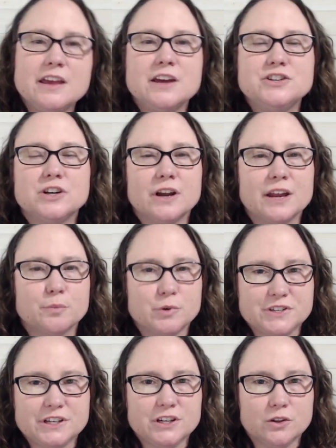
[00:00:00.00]
during a
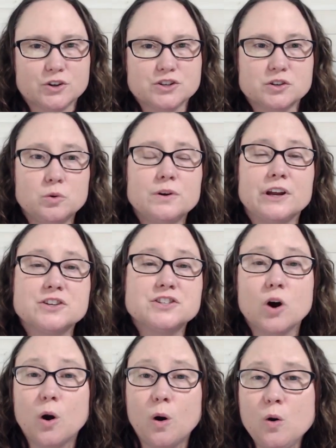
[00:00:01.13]
particular school year, to
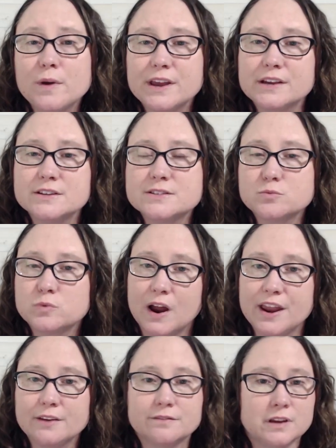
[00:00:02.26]
always
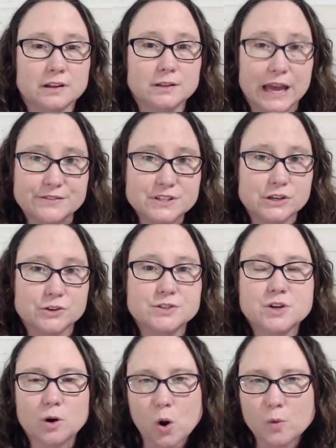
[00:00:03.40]
write life skills
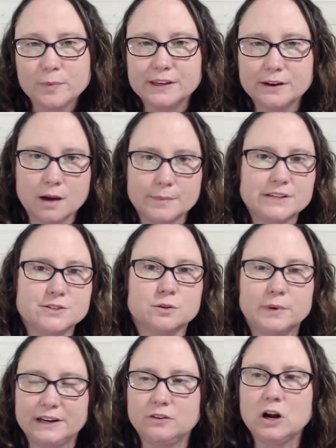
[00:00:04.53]
or home economics or
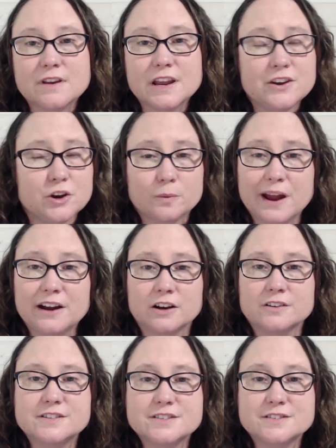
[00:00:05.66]
whatever in your
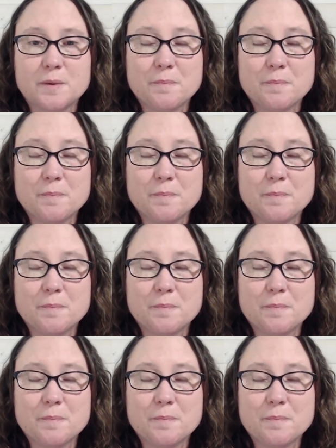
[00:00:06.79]
records.